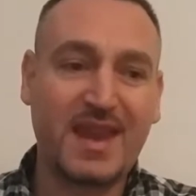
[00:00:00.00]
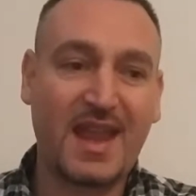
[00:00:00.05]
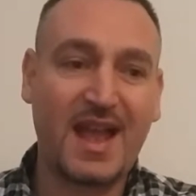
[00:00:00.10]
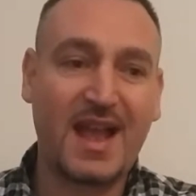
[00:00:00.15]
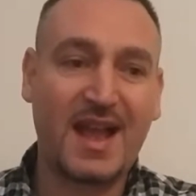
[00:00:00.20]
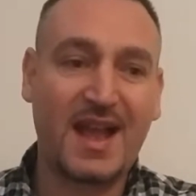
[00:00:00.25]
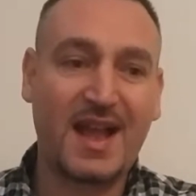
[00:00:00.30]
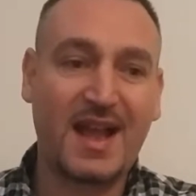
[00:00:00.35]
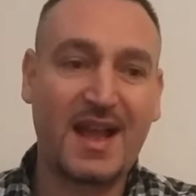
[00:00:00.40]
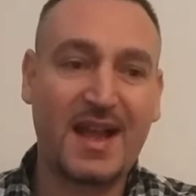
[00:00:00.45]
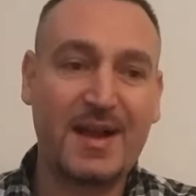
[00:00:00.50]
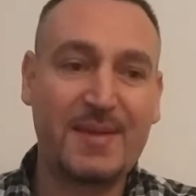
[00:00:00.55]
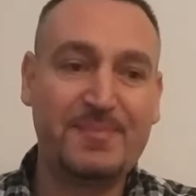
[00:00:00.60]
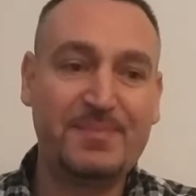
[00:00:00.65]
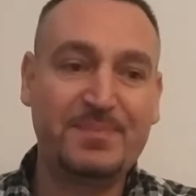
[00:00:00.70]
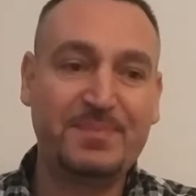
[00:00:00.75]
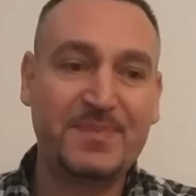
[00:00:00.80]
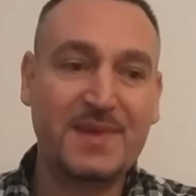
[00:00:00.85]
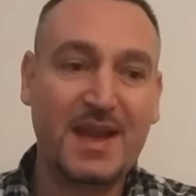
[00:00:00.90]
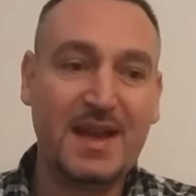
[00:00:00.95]

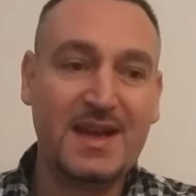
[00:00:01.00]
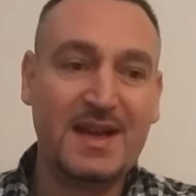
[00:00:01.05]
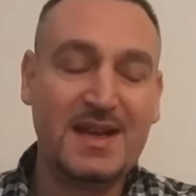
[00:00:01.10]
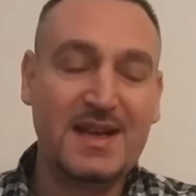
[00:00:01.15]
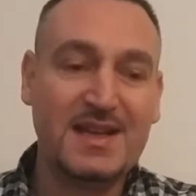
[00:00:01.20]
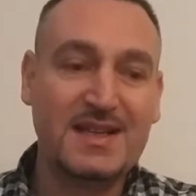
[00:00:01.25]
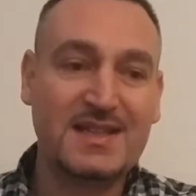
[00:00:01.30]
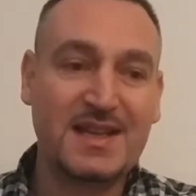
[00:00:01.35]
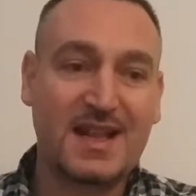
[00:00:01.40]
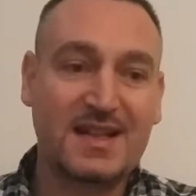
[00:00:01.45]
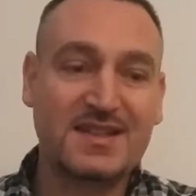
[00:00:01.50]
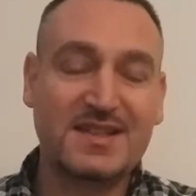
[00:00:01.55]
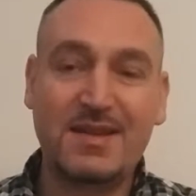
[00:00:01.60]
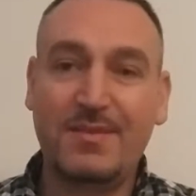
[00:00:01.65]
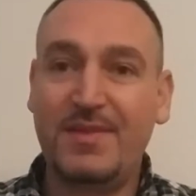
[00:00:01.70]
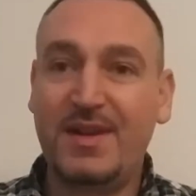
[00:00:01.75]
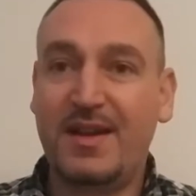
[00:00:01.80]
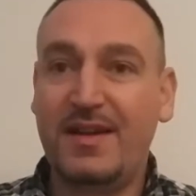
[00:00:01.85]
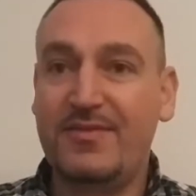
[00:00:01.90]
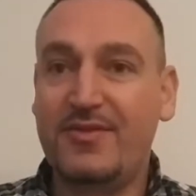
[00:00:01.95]
So that's
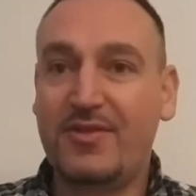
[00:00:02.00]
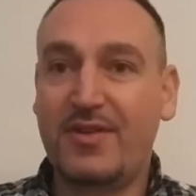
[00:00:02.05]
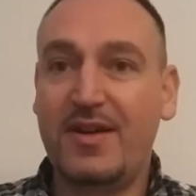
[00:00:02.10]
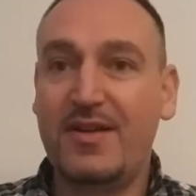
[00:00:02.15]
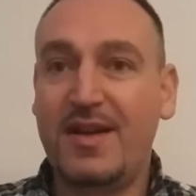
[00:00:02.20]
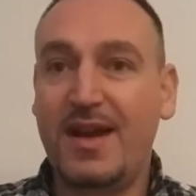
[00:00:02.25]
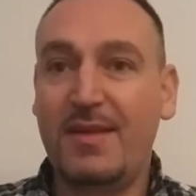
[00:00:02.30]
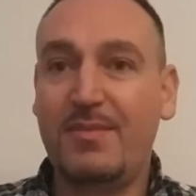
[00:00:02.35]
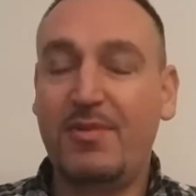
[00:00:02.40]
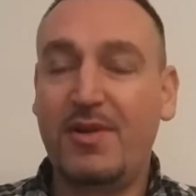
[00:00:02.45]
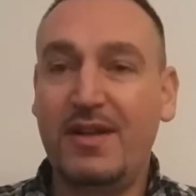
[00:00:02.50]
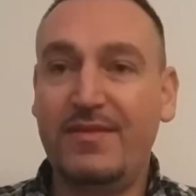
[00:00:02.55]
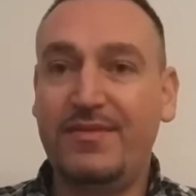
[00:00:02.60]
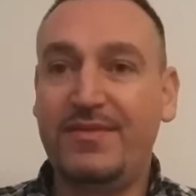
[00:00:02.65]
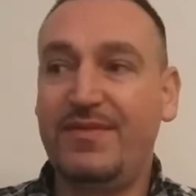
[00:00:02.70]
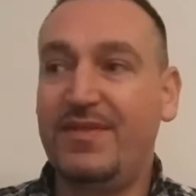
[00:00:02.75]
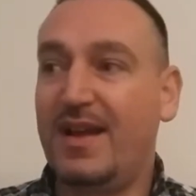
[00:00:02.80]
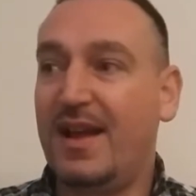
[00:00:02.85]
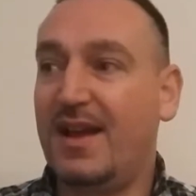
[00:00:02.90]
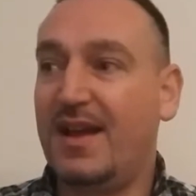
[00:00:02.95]
something I've grown up
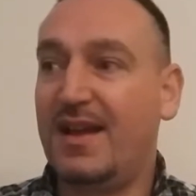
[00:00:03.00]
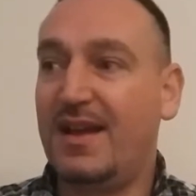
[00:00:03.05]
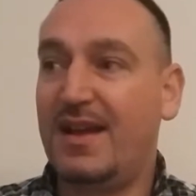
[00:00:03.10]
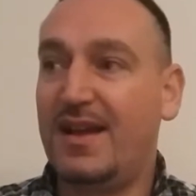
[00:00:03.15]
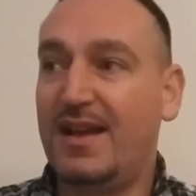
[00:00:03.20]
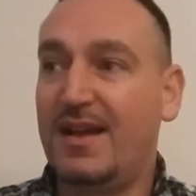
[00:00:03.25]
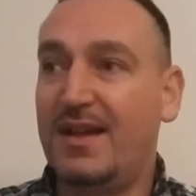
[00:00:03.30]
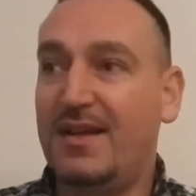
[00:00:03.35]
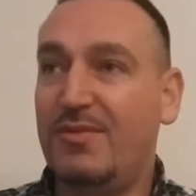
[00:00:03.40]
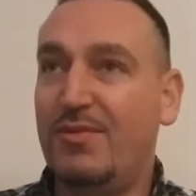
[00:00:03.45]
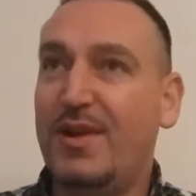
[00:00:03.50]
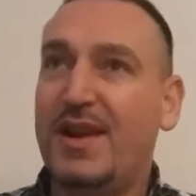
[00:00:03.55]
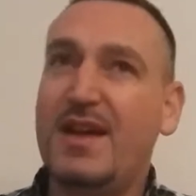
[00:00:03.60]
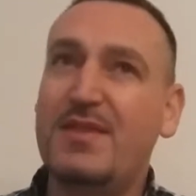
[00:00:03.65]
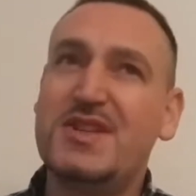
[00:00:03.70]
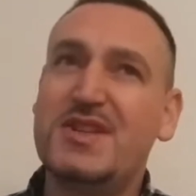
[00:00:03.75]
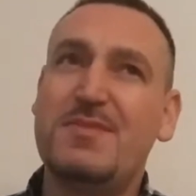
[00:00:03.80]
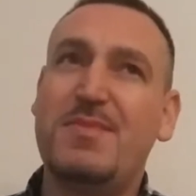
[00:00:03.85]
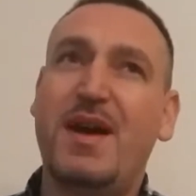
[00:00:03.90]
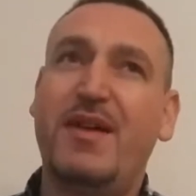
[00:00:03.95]
with. When I
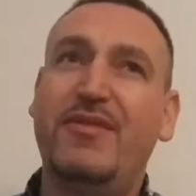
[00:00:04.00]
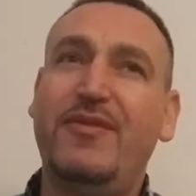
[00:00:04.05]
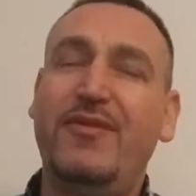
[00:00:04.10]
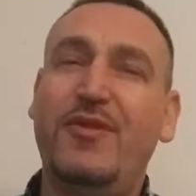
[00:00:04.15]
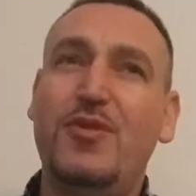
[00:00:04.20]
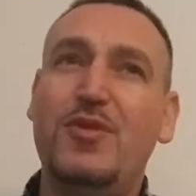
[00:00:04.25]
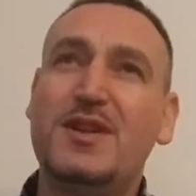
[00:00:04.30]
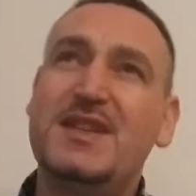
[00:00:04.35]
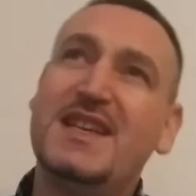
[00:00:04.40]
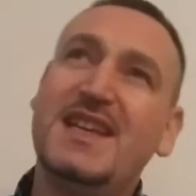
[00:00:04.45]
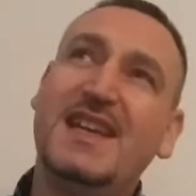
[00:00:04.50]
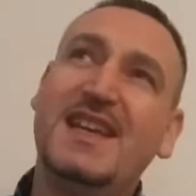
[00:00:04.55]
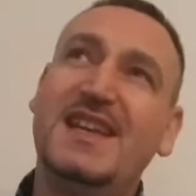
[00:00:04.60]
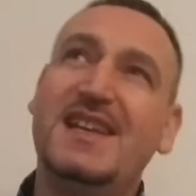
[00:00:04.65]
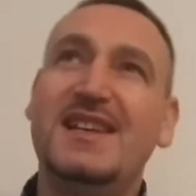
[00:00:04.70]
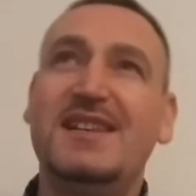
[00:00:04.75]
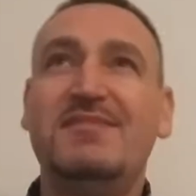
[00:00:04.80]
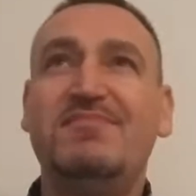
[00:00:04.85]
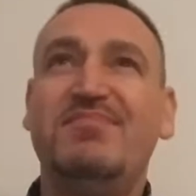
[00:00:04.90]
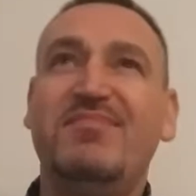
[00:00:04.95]
was about
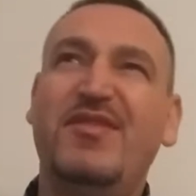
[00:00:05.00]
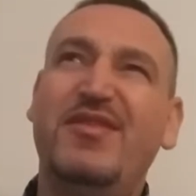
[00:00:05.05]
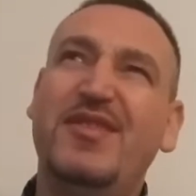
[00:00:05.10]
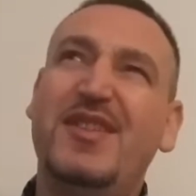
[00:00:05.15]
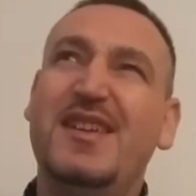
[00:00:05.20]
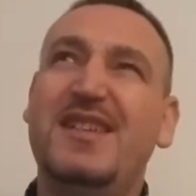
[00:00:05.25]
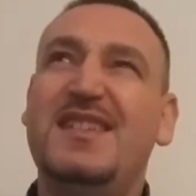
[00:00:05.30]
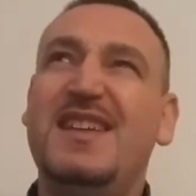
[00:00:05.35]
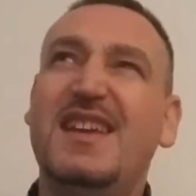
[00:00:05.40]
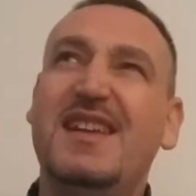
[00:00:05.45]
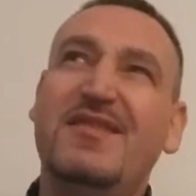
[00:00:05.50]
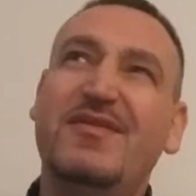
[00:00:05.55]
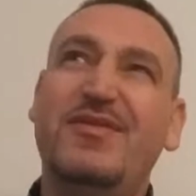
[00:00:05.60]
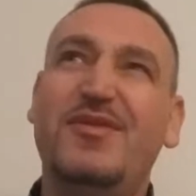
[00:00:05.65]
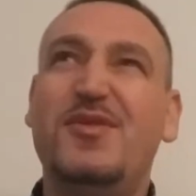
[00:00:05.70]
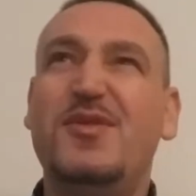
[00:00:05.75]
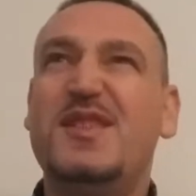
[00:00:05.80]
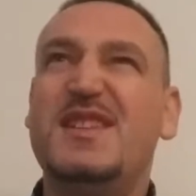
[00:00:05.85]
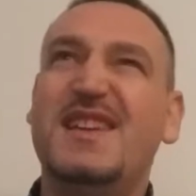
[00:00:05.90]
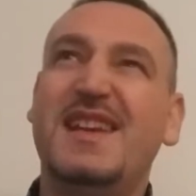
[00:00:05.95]
14, 13,
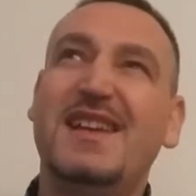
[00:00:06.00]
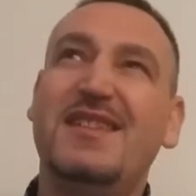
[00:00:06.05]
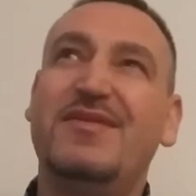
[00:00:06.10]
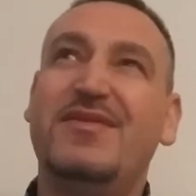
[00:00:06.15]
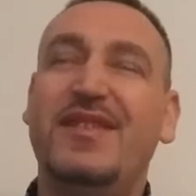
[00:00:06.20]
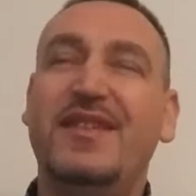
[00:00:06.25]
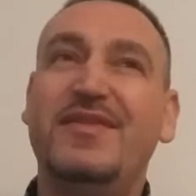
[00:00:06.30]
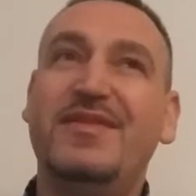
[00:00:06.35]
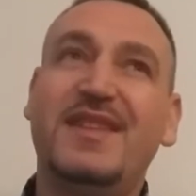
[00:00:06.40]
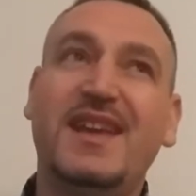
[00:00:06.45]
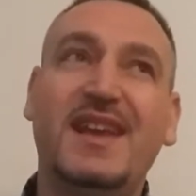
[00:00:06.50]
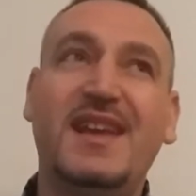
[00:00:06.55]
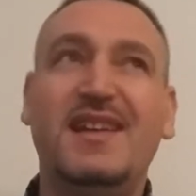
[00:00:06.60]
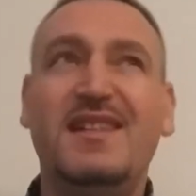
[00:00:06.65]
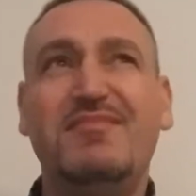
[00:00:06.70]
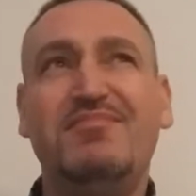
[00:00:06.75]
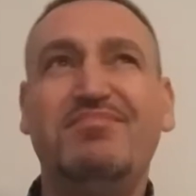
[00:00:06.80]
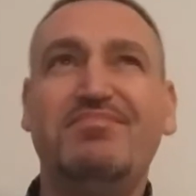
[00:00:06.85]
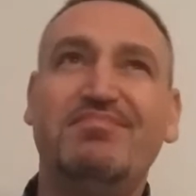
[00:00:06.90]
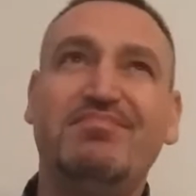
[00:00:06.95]
14,
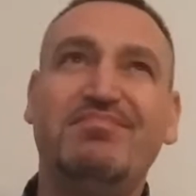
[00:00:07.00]
15,